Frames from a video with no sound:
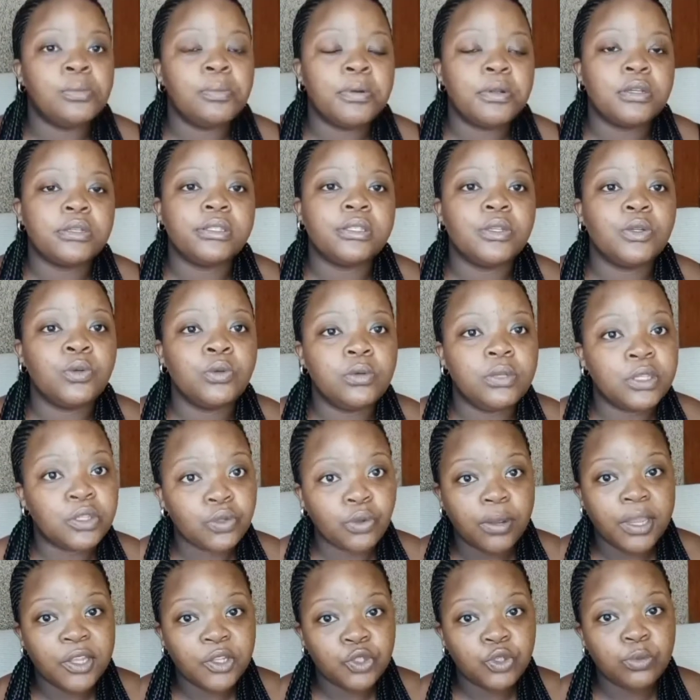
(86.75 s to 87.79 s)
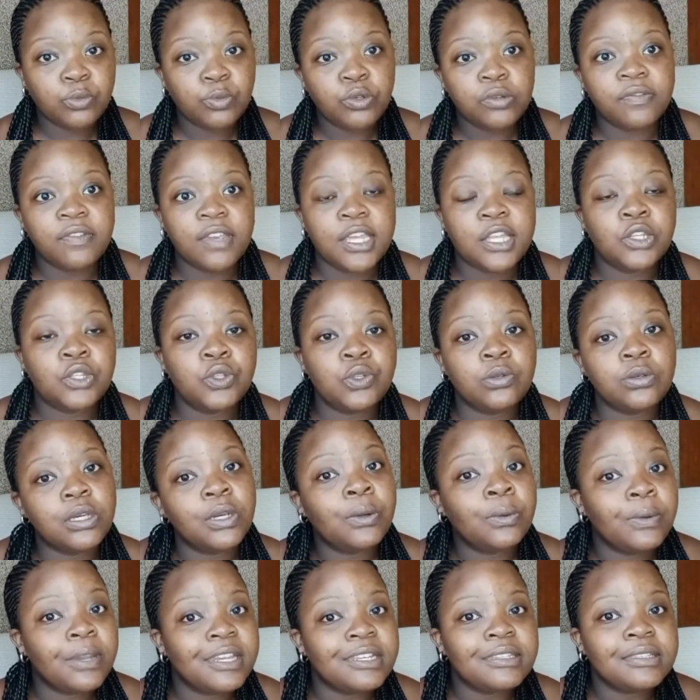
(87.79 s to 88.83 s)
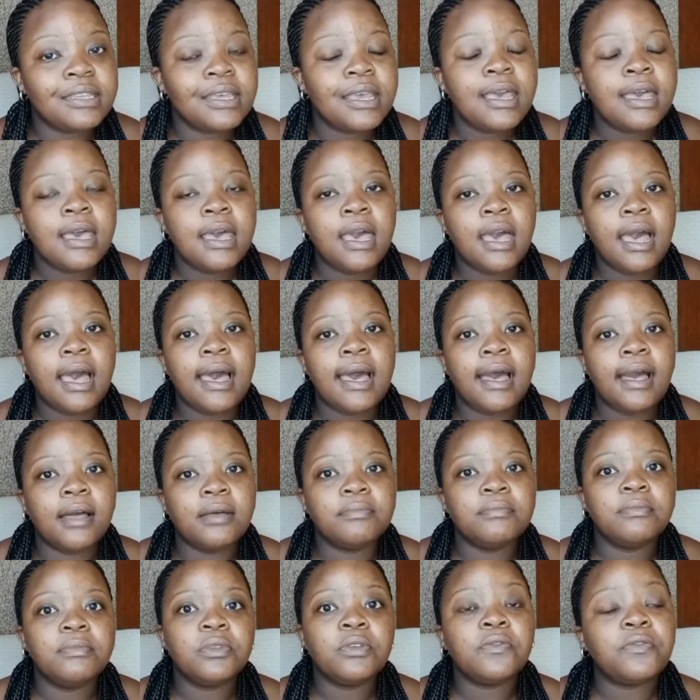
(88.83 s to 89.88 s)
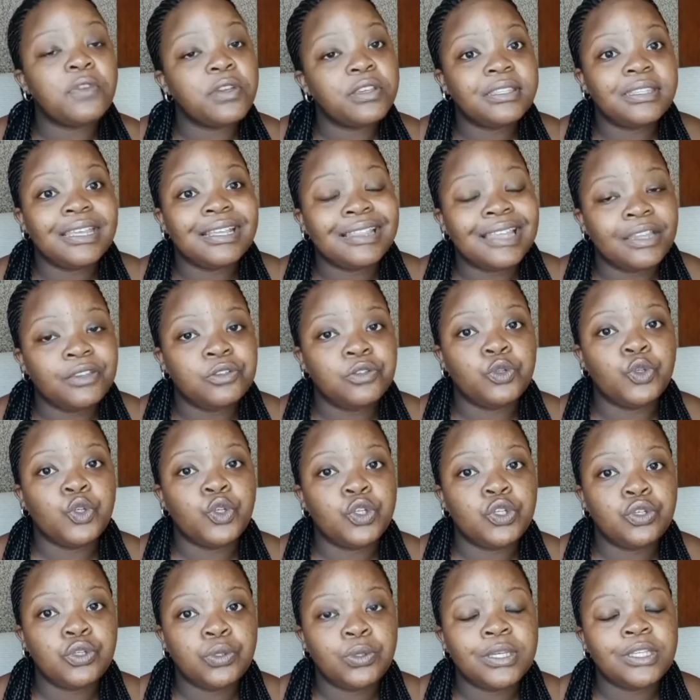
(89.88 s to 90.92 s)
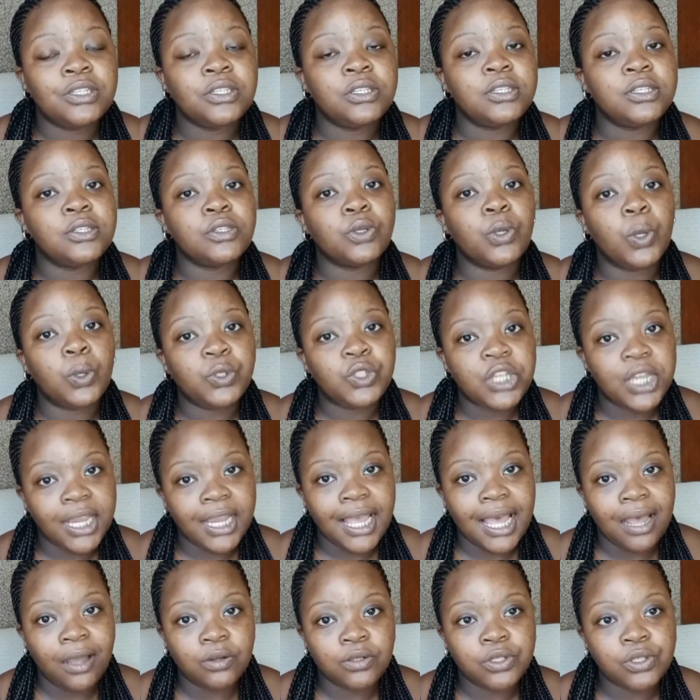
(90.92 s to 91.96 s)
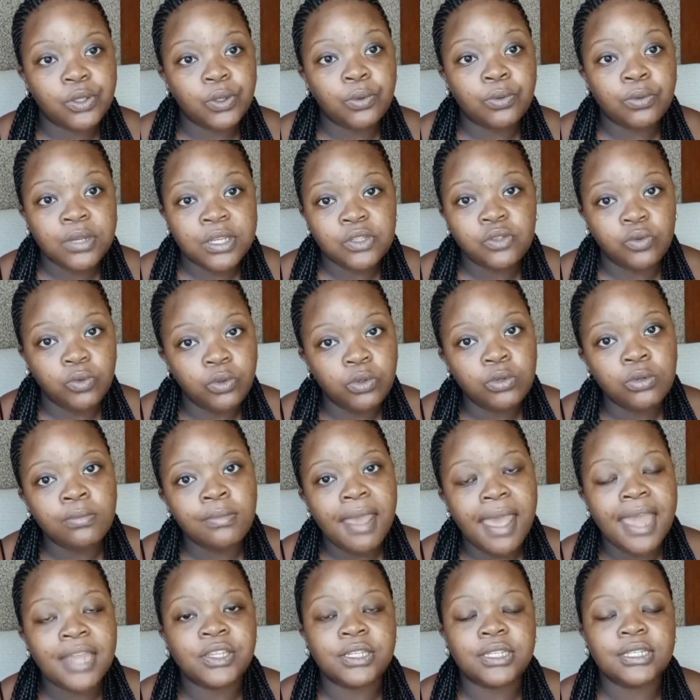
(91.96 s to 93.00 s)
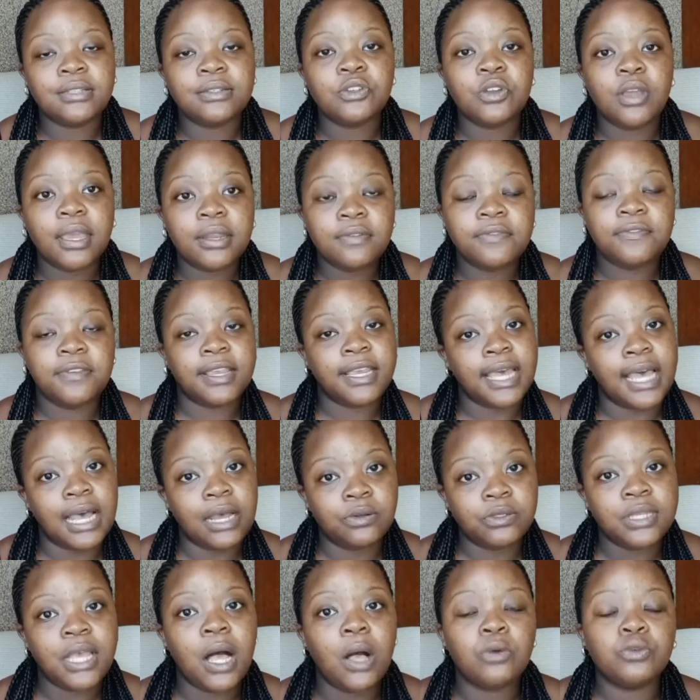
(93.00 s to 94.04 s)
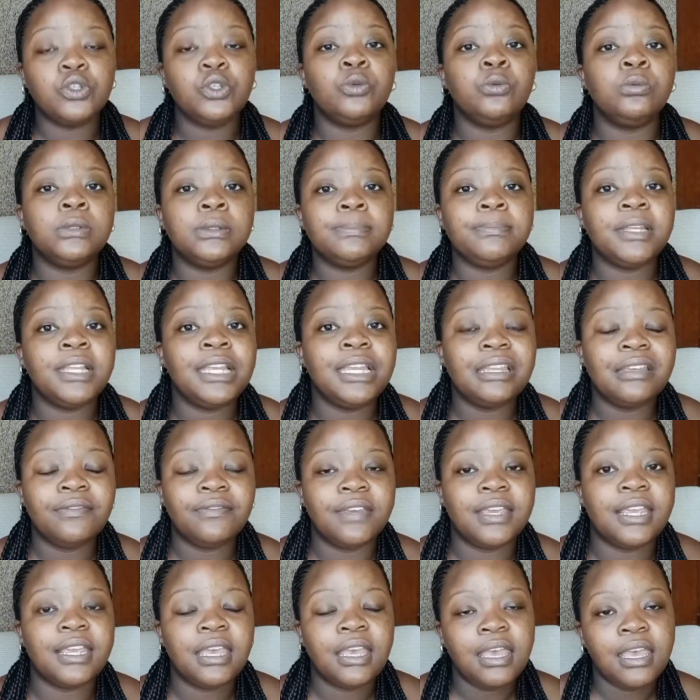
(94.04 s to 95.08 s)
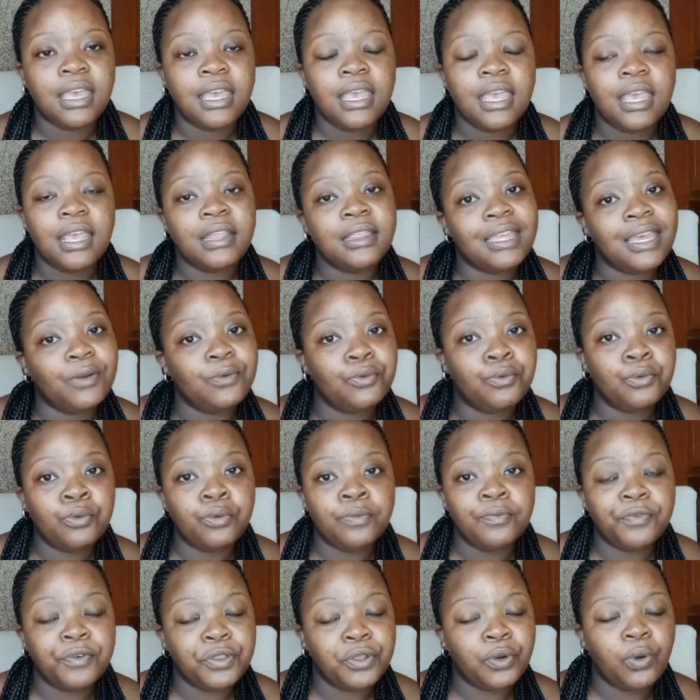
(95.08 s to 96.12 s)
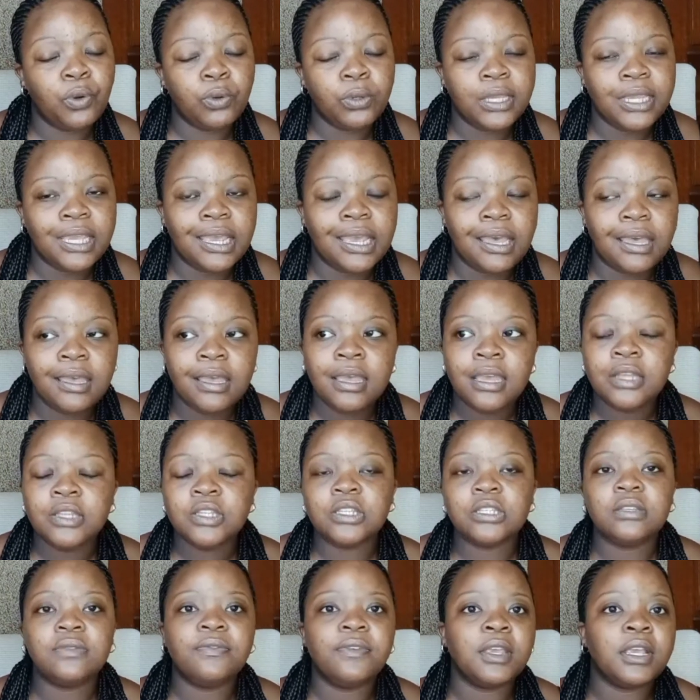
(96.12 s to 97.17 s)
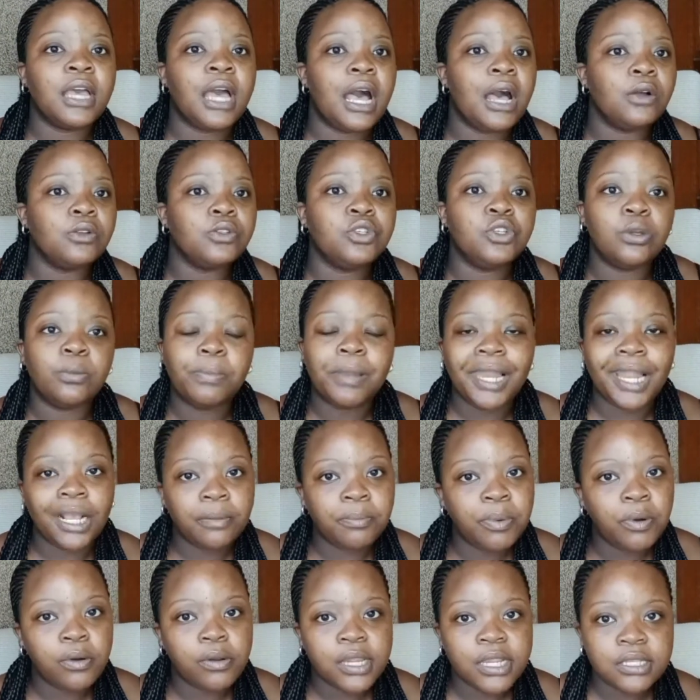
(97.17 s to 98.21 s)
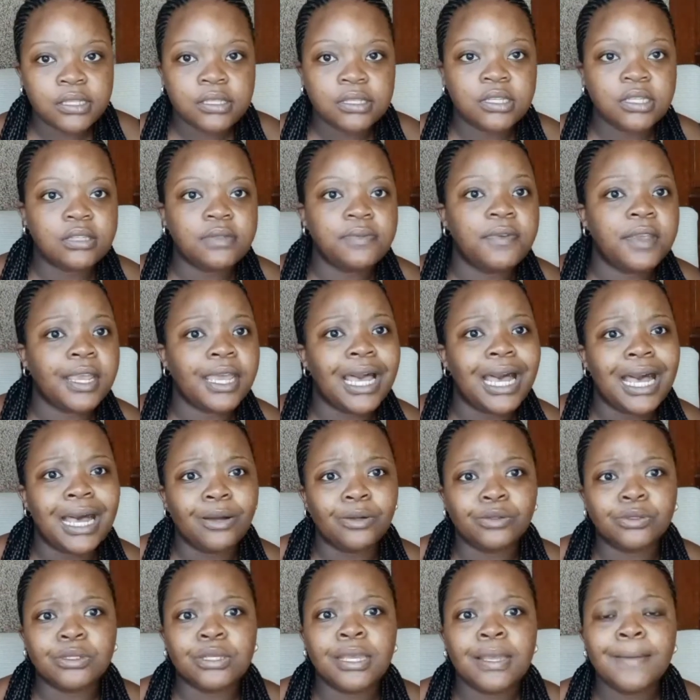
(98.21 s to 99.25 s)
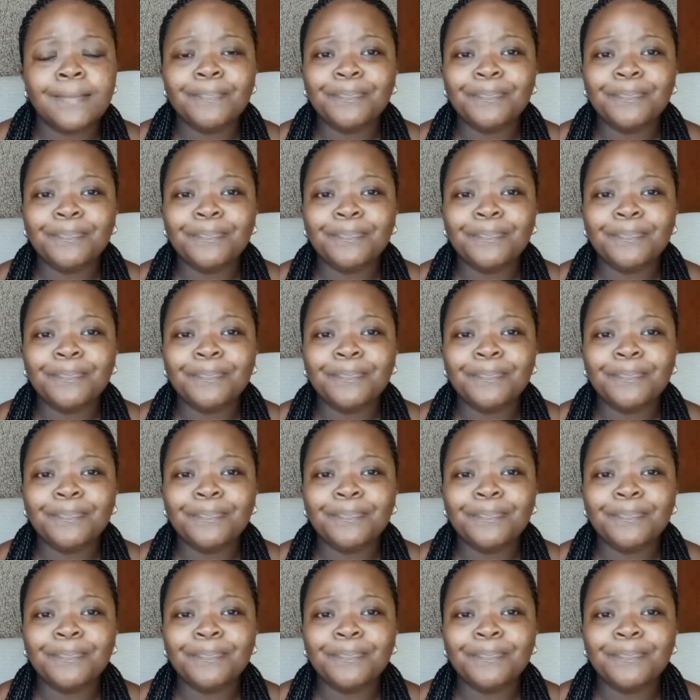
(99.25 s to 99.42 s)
a person who is going to move into a res, the first thing that you should do is just go check out your res room and just try to figure out how you will be living in that room for the whole year. Just figure out your plug points, just figure out